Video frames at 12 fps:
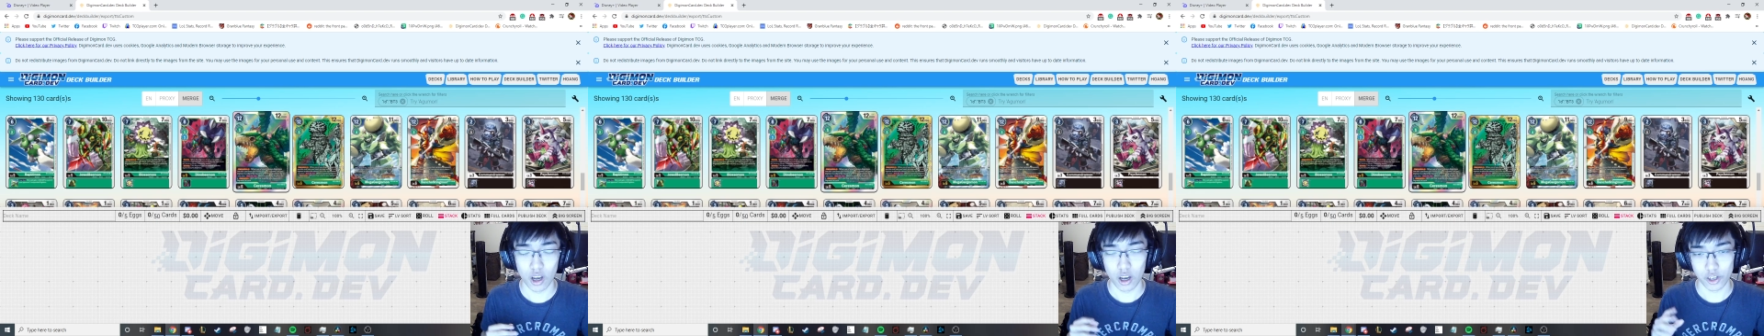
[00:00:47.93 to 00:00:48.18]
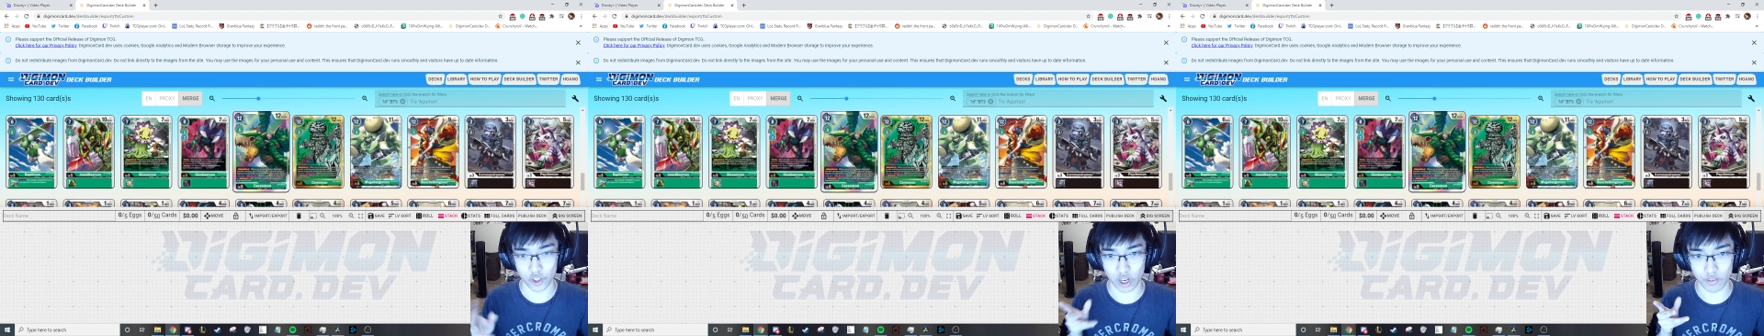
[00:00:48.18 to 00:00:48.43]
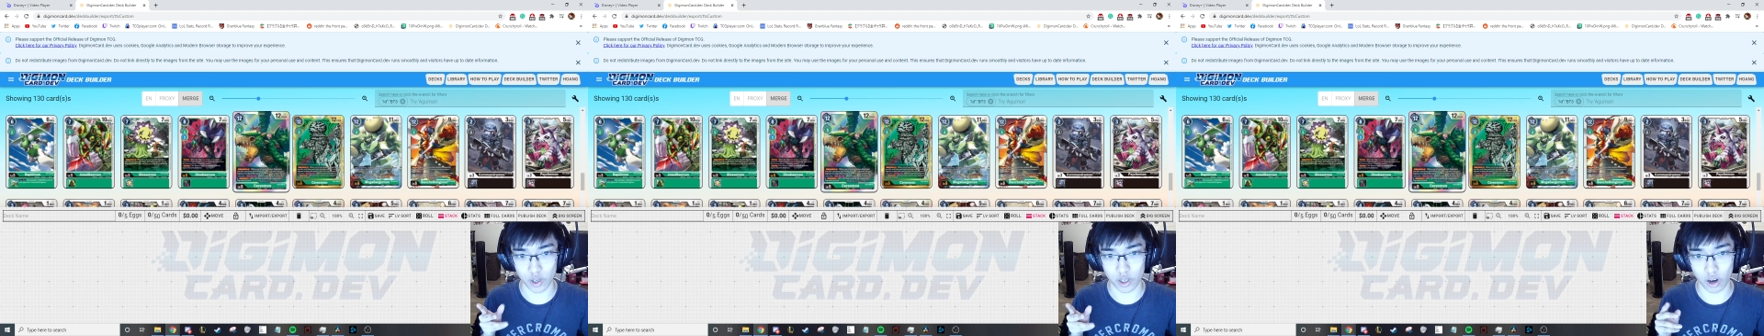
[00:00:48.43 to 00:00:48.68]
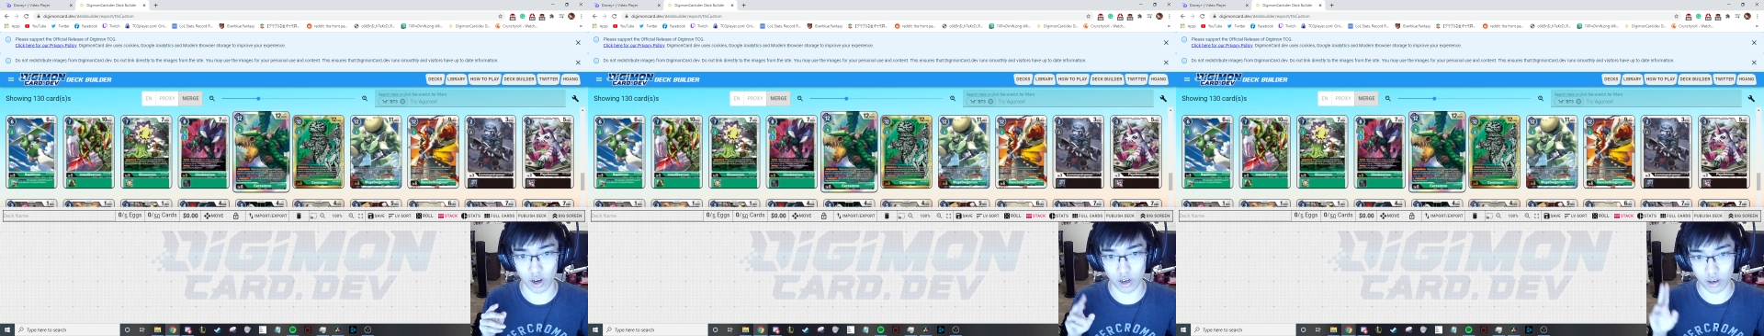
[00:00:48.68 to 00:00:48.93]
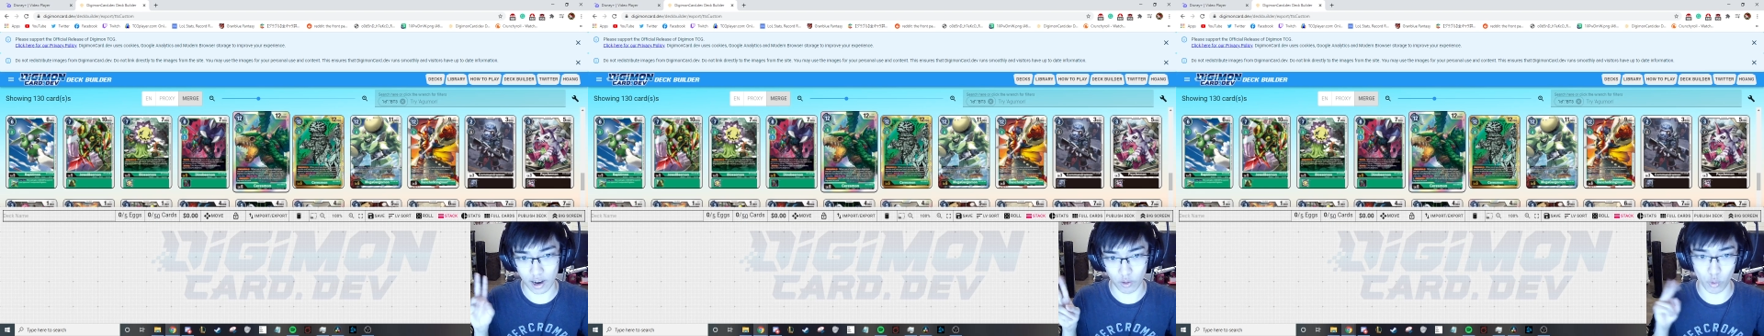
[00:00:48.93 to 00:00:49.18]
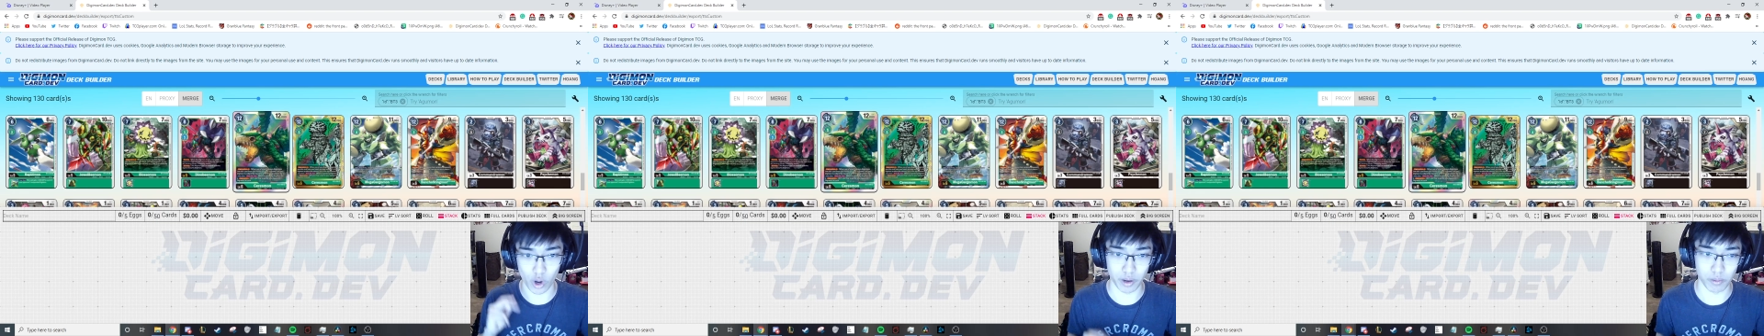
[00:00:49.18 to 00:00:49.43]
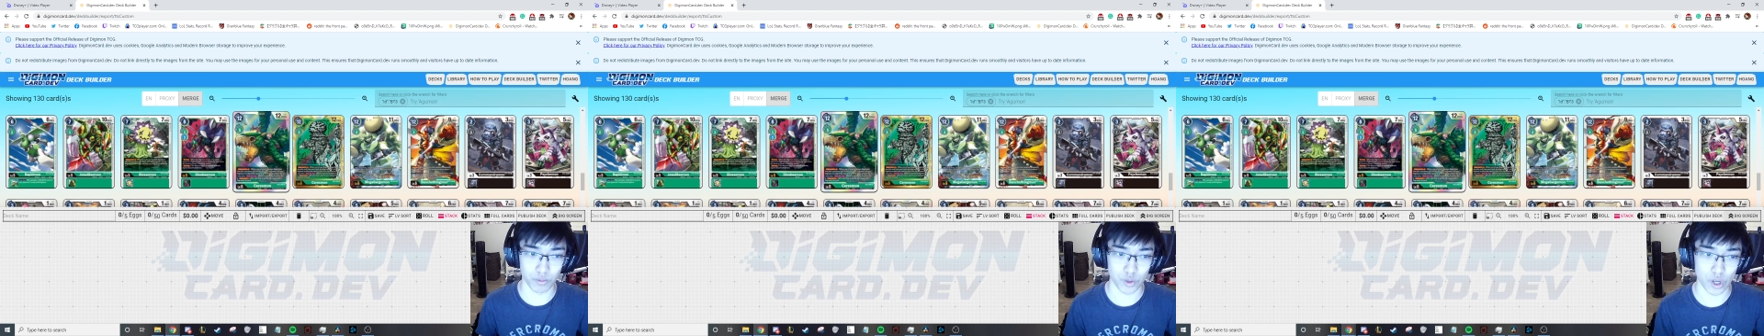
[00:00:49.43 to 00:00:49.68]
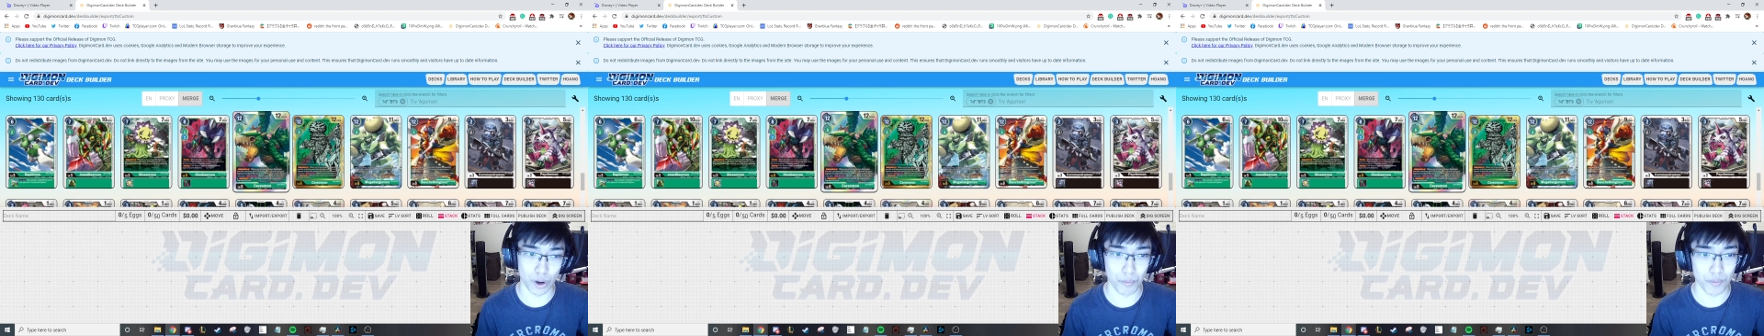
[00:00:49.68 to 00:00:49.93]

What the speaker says: Discovered are at 1. So